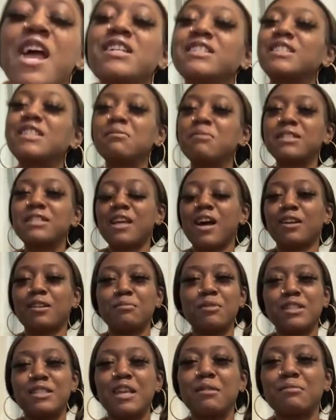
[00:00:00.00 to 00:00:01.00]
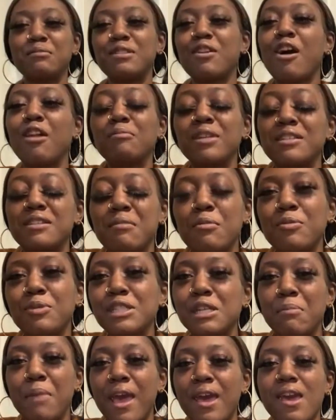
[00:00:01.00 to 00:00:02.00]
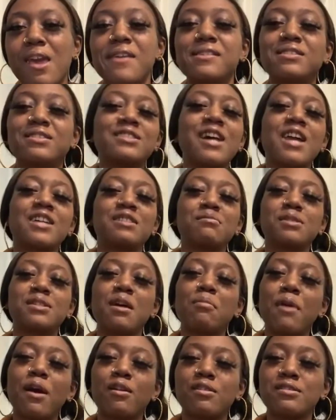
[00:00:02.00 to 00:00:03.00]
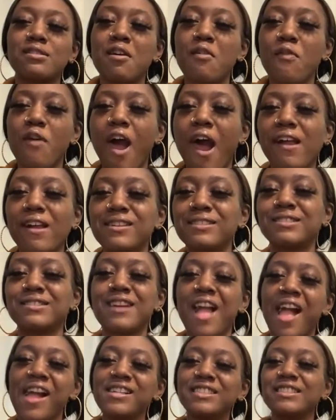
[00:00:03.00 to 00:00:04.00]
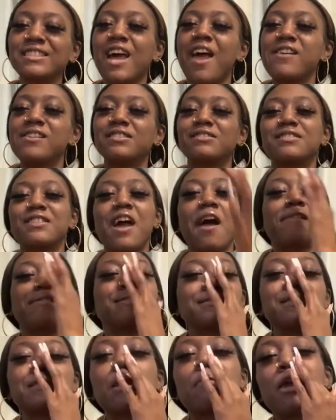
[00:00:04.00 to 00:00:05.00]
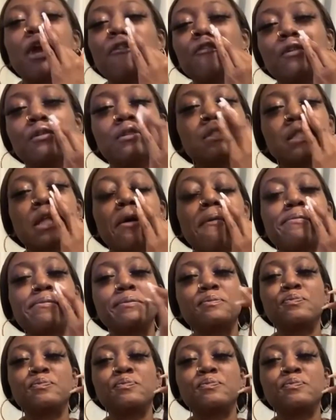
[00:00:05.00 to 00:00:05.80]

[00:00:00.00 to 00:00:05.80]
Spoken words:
She be telling me, calling me to tell me that she made. She be so proud of herself. It's gonna be her food and stuff.